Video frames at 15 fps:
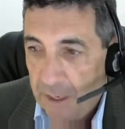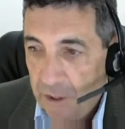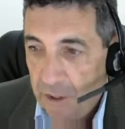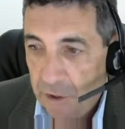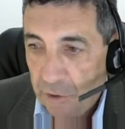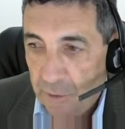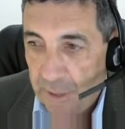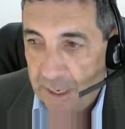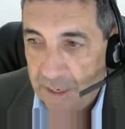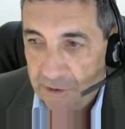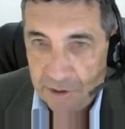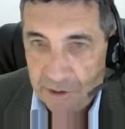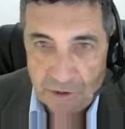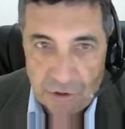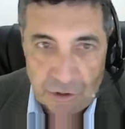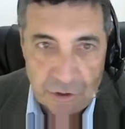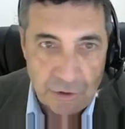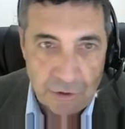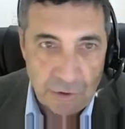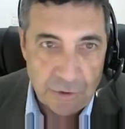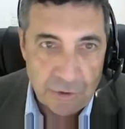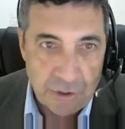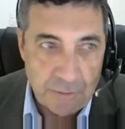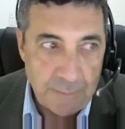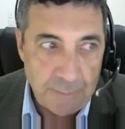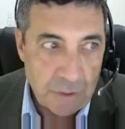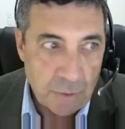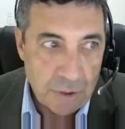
you're hesitant to submit